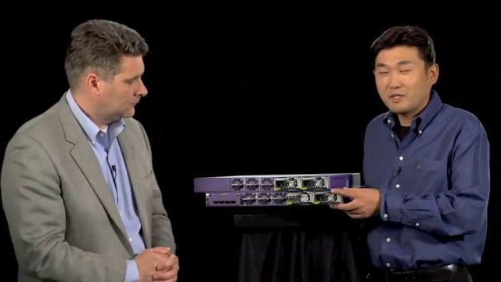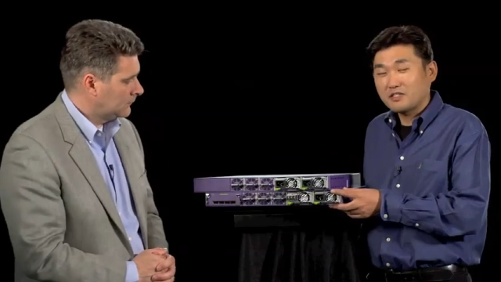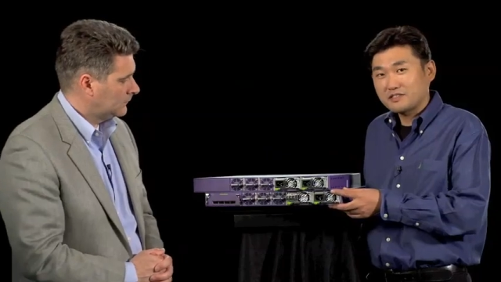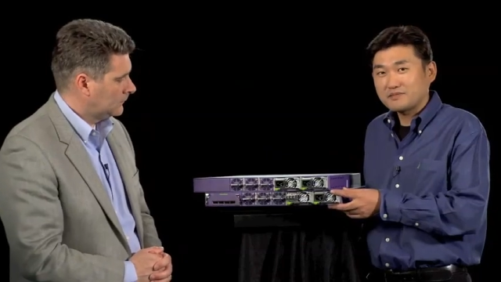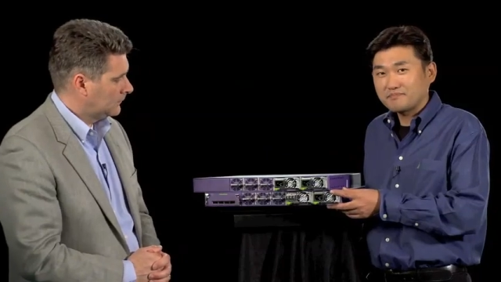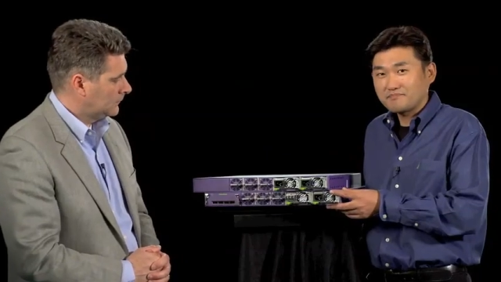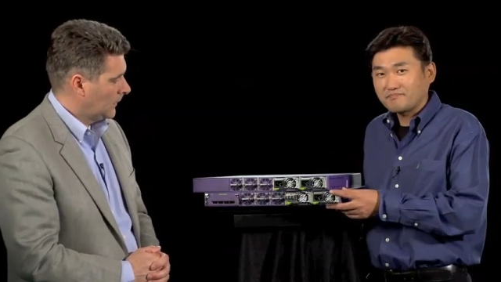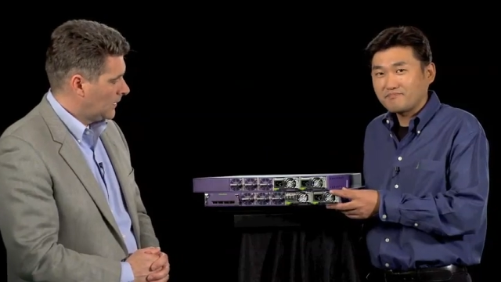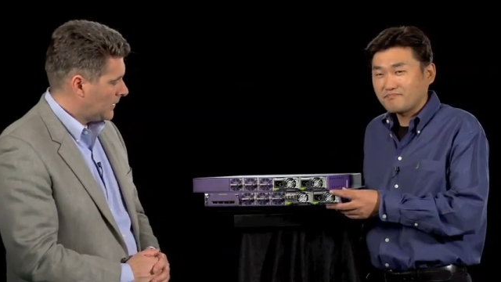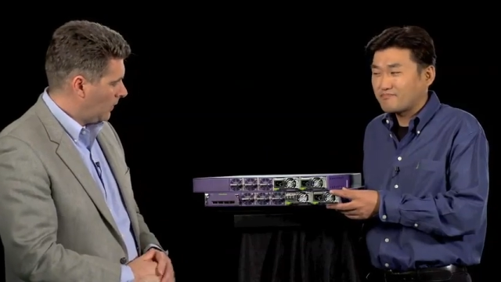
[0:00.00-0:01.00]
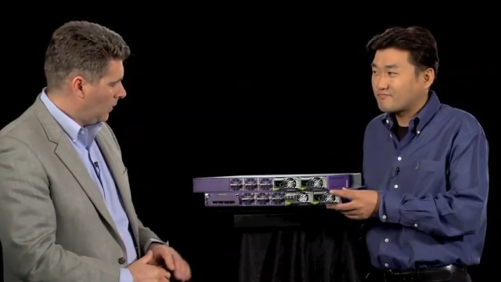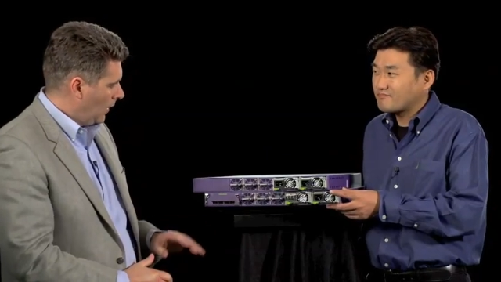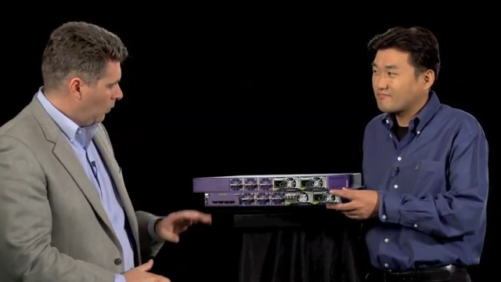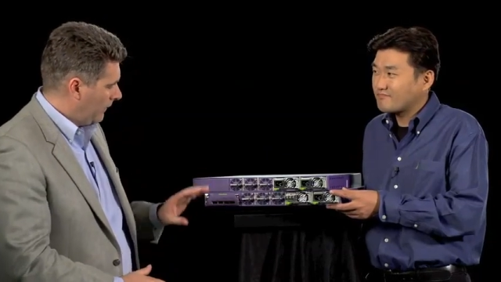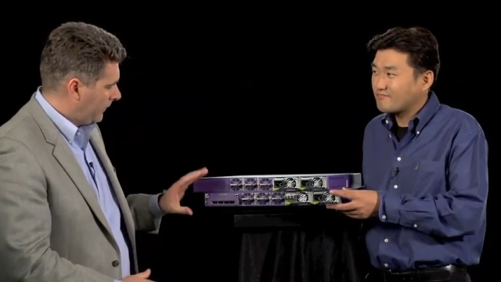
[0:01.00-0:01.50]
Speaker 1: the box.
Speaker 2: So
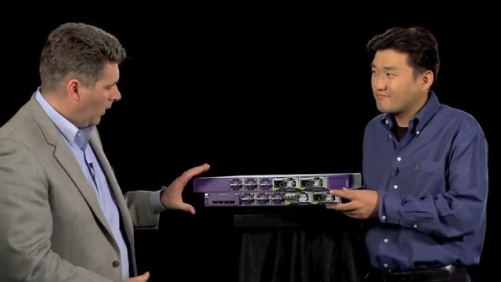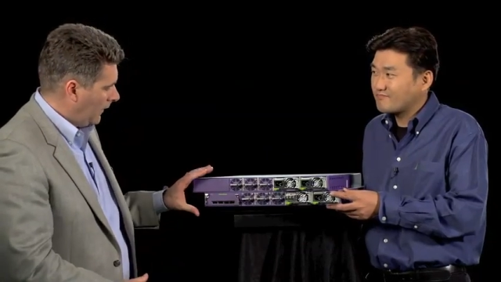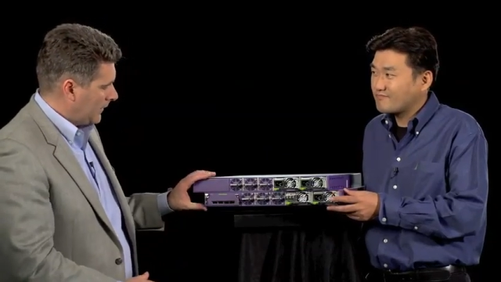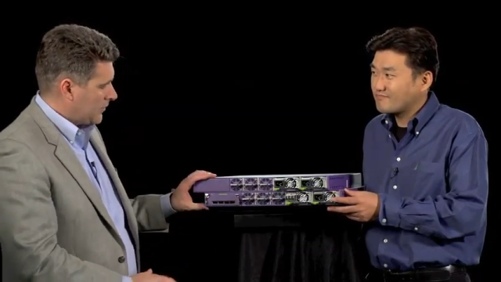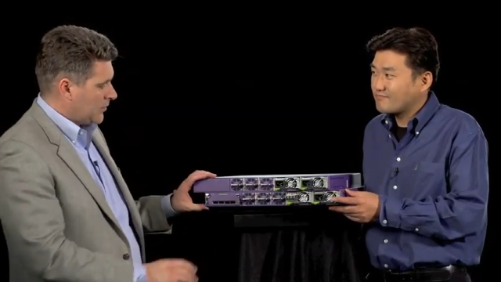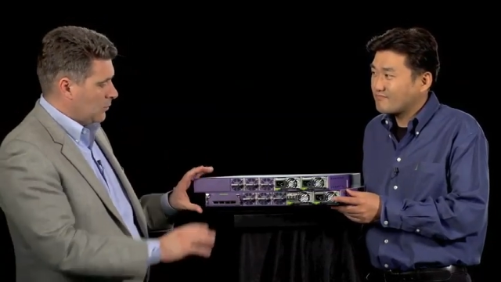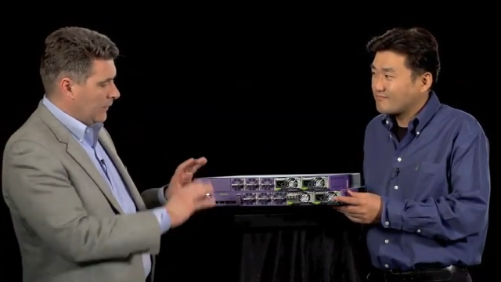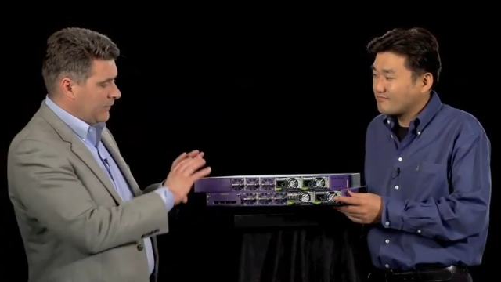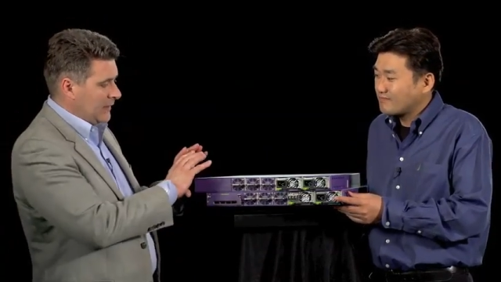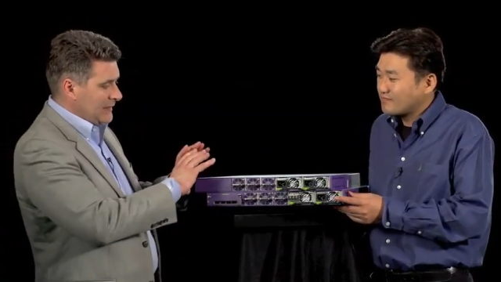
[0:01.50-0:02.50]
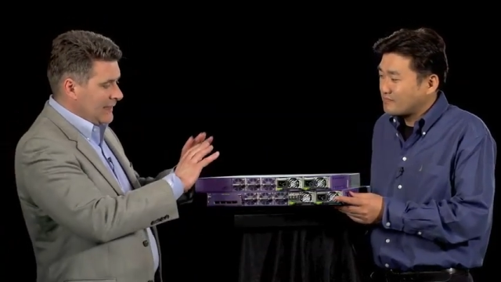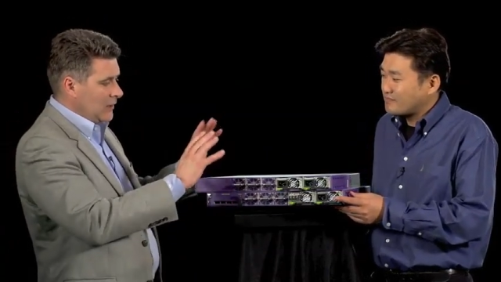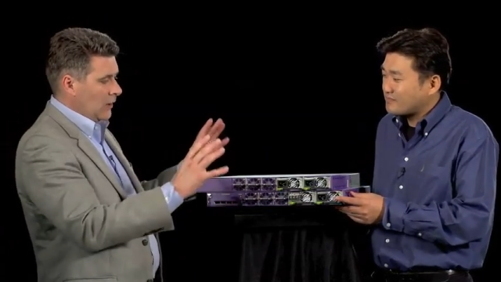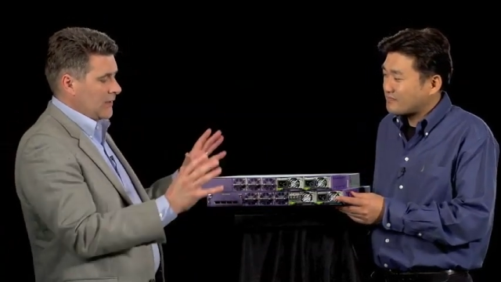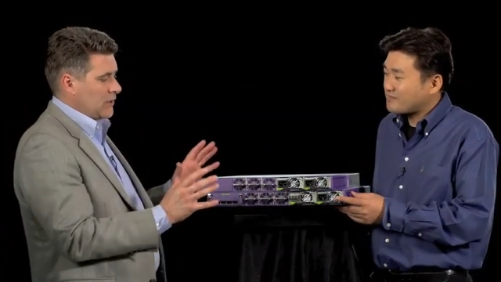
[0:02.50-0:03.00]
we've got this, we've clearly
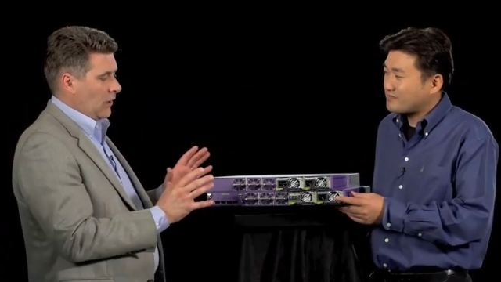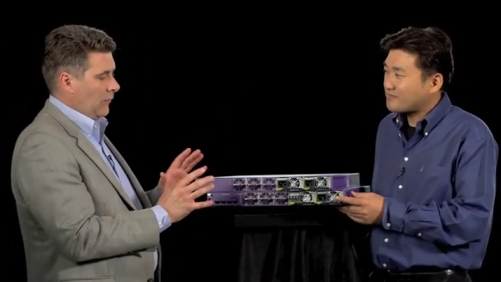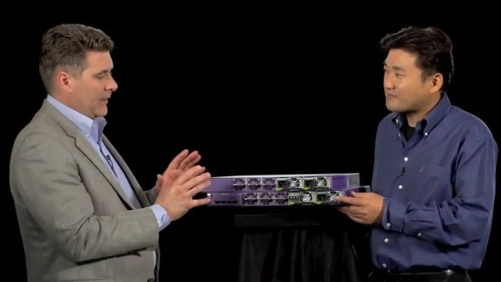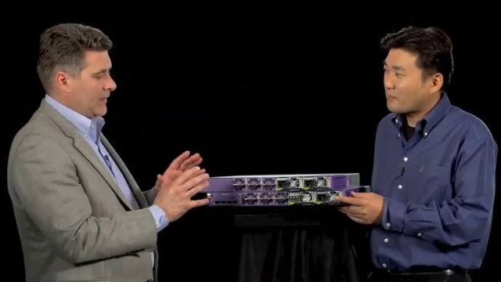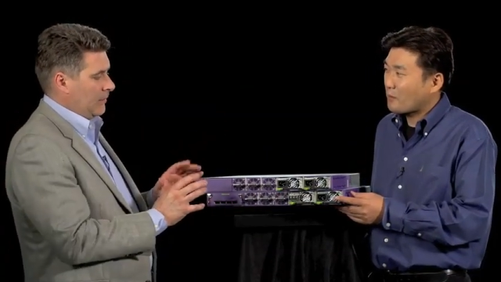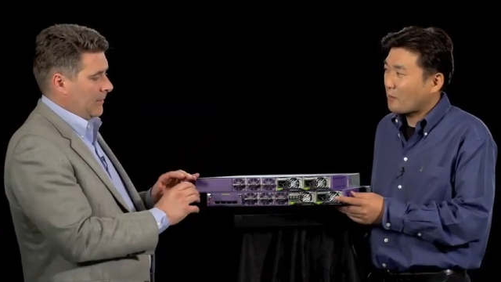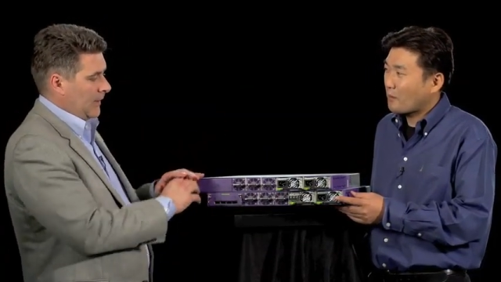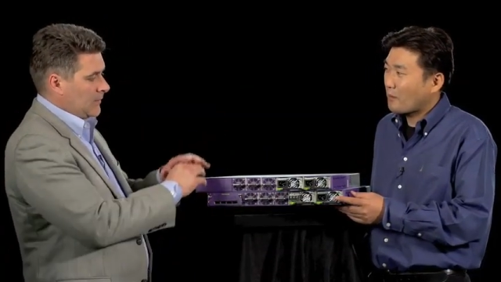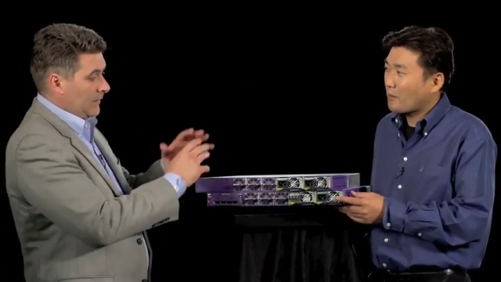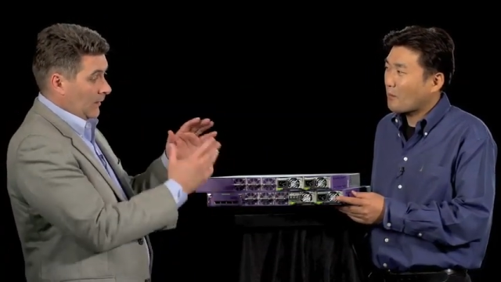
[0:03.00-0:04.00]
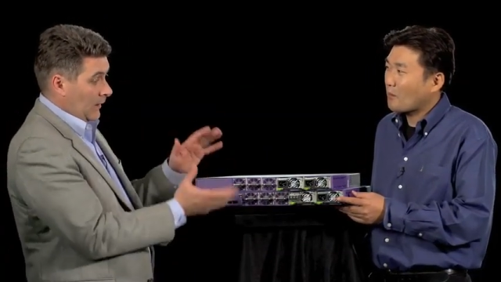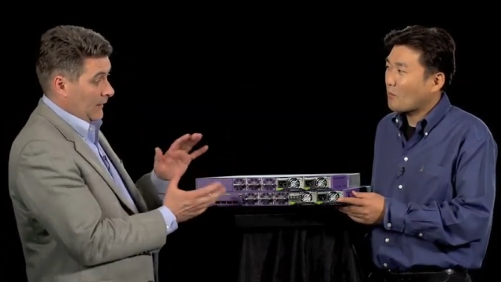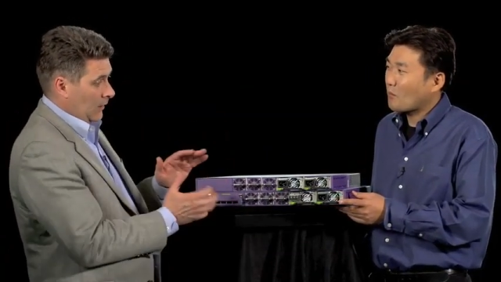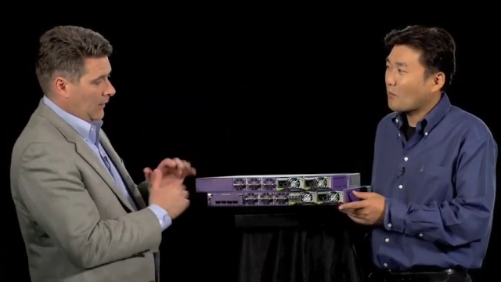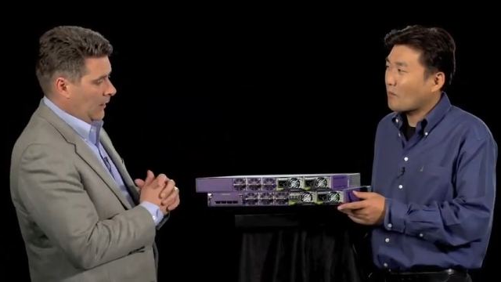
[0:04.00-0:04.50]
got the software capability, we've clearly
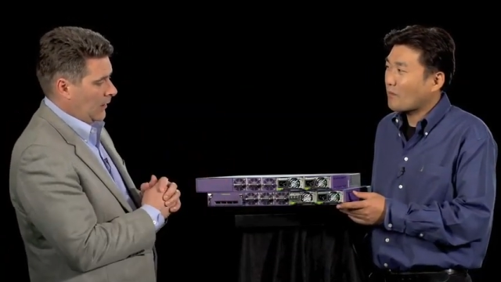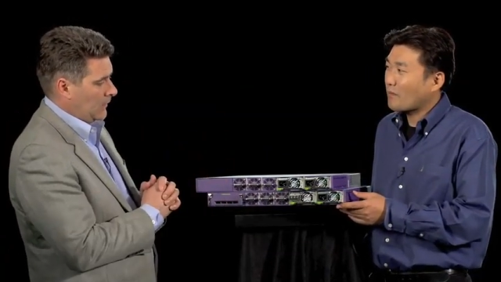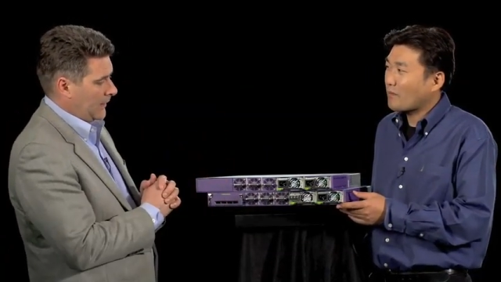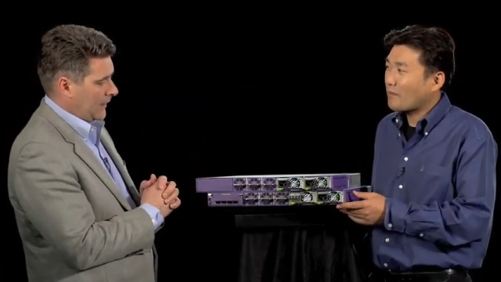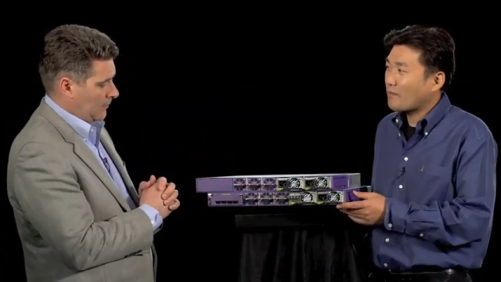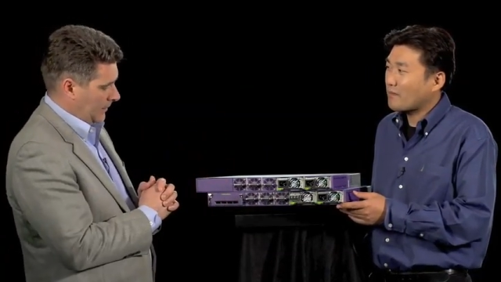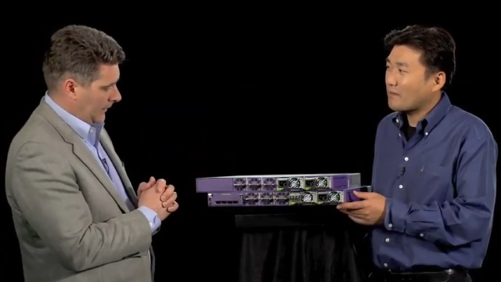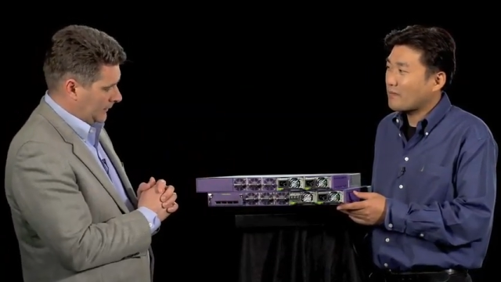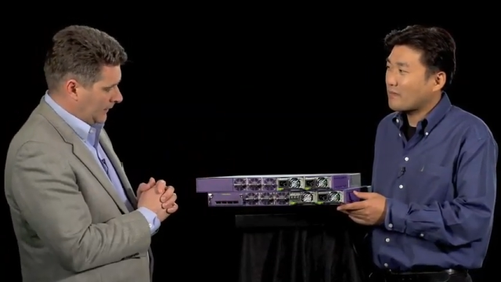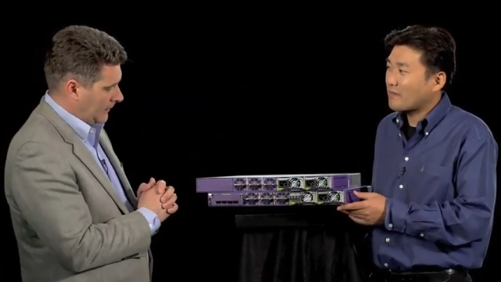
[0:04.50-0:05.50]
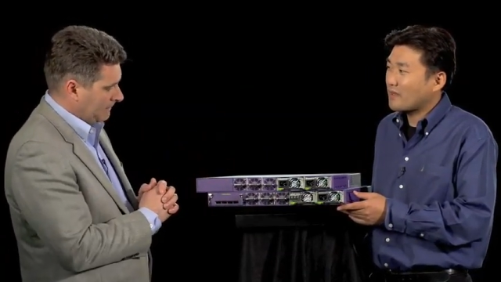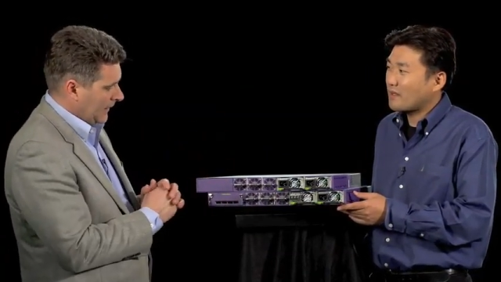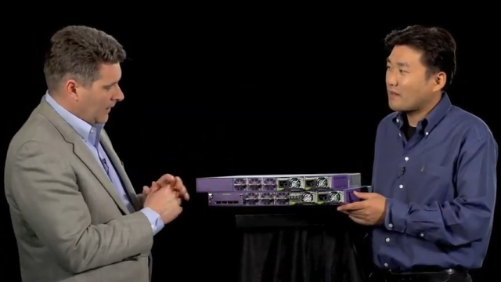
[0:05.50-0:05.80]
got the hardware capability,